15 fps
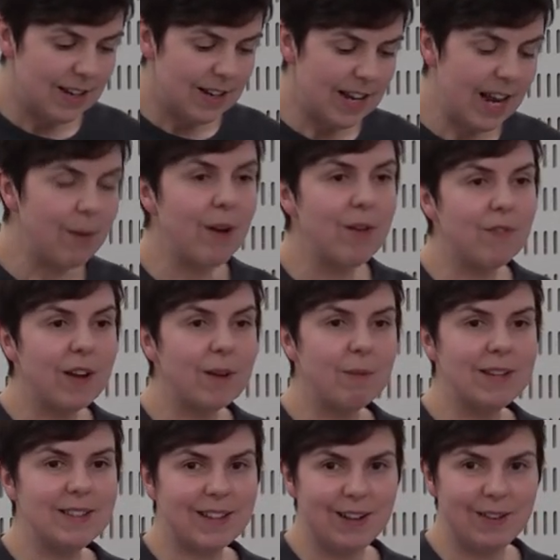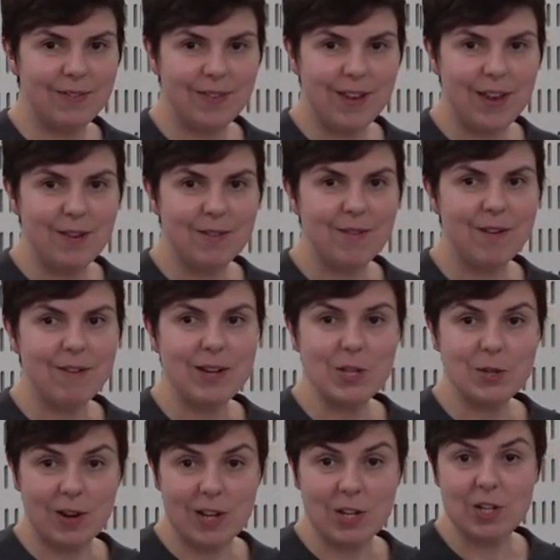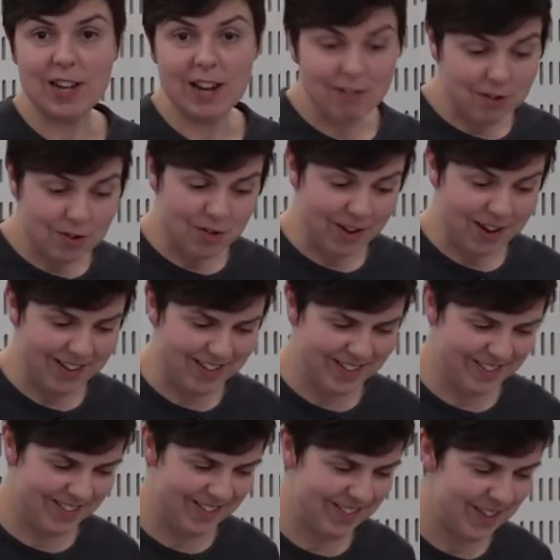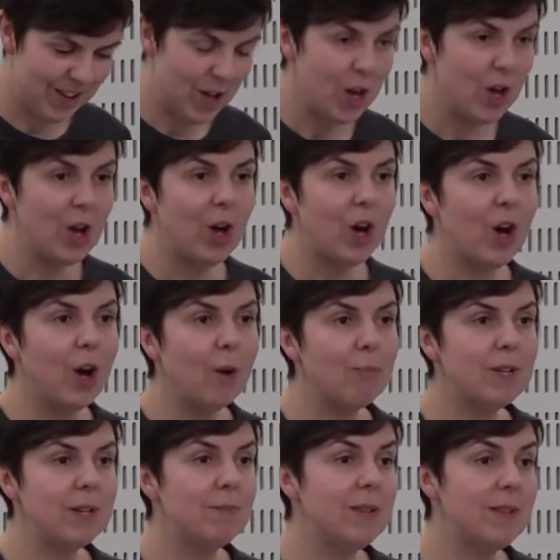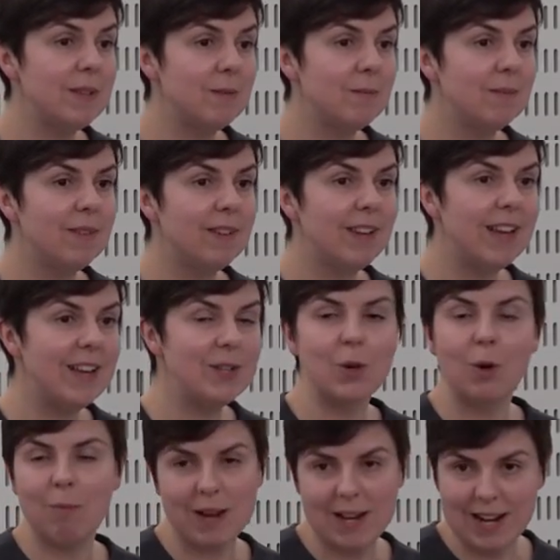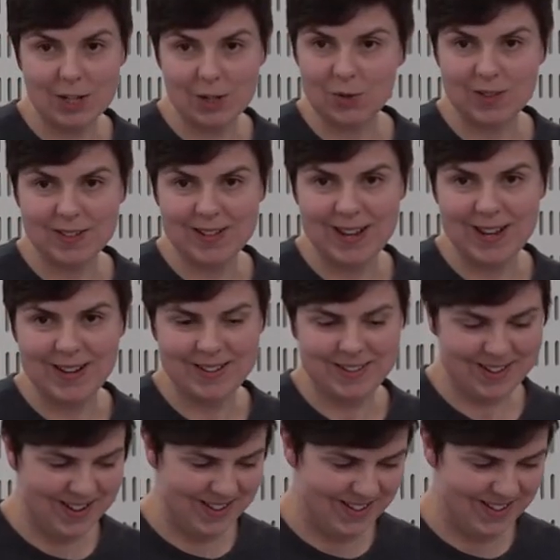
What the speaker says: Now I find myself in very strange territory. Optimism is not my natural state,